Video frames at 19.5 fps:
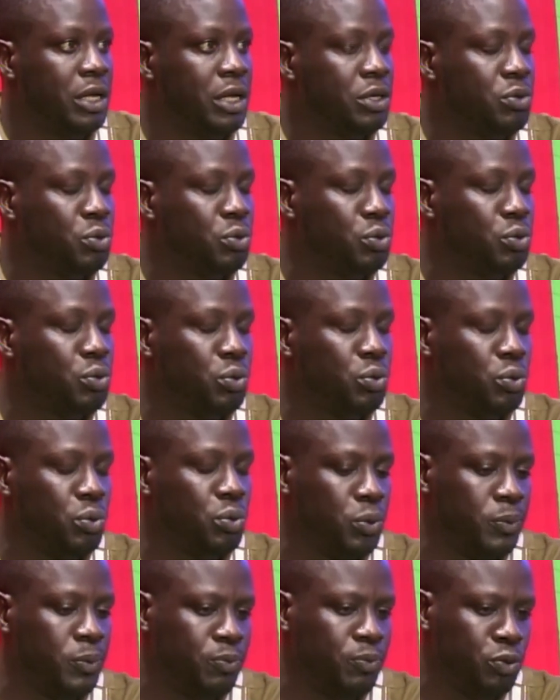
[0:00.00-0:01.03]

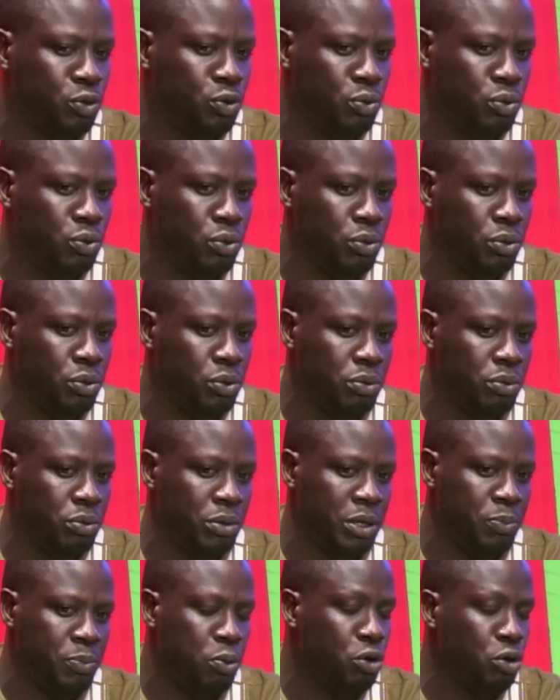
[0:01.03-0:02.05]
to
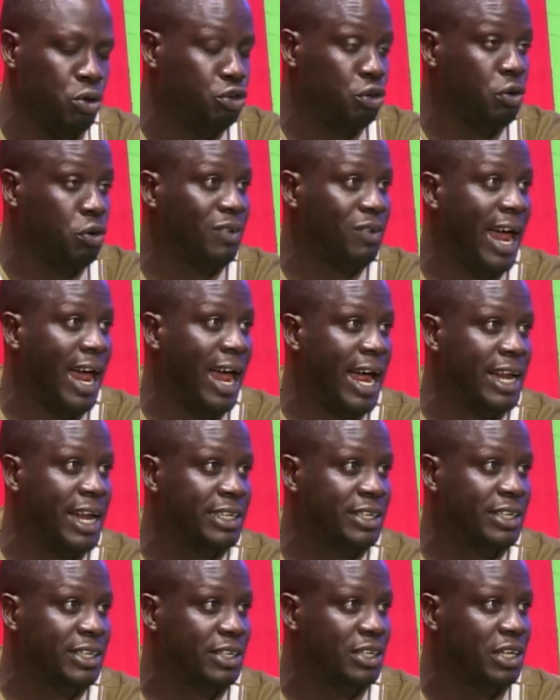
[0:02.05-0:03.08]
a portion of
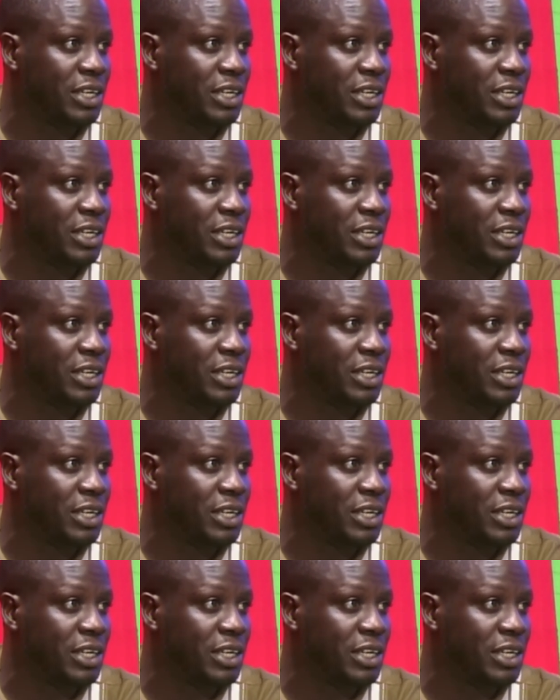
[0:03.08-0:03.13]
lands